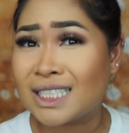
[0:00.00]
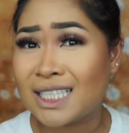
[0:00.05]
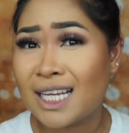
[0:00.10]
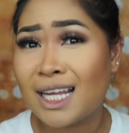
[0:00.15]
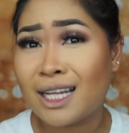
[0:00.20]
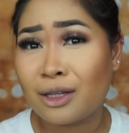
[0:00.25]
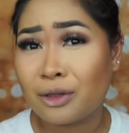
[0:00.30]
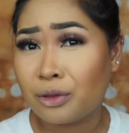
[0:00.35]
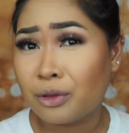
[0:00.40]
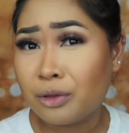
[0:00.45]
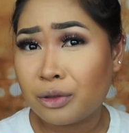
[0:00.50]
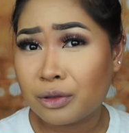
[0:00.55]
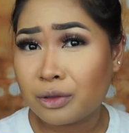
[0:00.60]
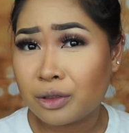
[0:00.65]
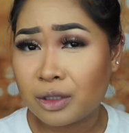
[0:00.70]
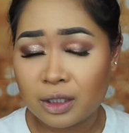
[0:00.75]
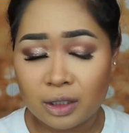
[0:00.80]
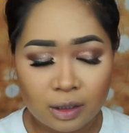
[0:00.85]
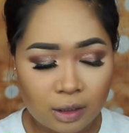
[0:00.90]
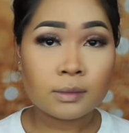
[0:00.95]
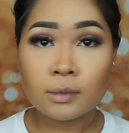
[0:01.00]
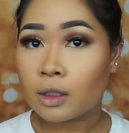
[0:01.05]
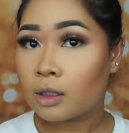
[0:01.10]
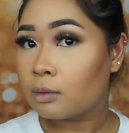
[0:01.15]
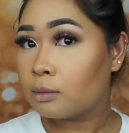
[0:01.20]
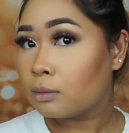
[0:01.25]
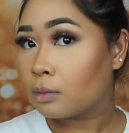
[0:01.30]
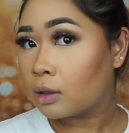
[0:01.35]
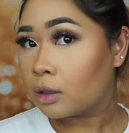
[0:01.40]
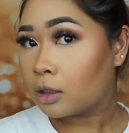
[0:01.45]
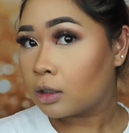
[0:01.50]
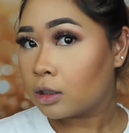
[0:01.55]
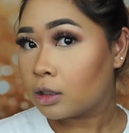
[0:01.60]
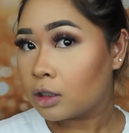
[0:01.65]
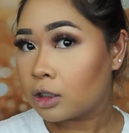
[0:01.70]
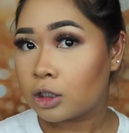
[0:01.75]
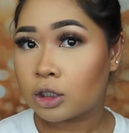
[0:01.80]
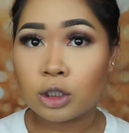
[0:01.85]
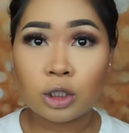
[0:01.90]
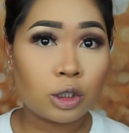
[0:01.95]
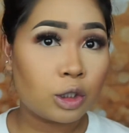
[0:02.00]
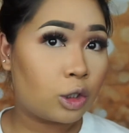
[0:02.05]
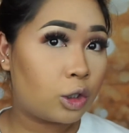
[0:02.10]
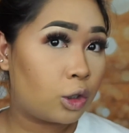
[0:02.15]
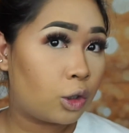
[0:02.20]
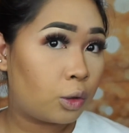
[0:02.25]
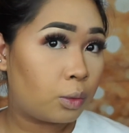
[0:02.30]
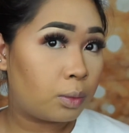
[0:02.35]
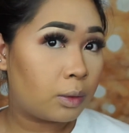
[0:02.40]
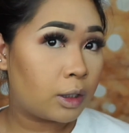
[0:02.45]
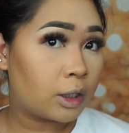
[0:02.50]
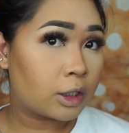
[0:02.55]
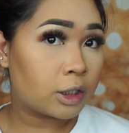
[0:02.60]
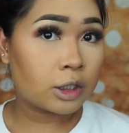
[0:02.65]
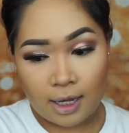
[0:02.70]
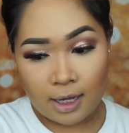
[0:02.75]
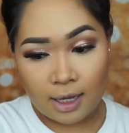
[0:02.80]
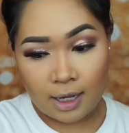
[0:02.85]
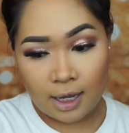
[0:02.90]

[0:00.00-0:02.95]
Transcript: that look. Blush? No blush.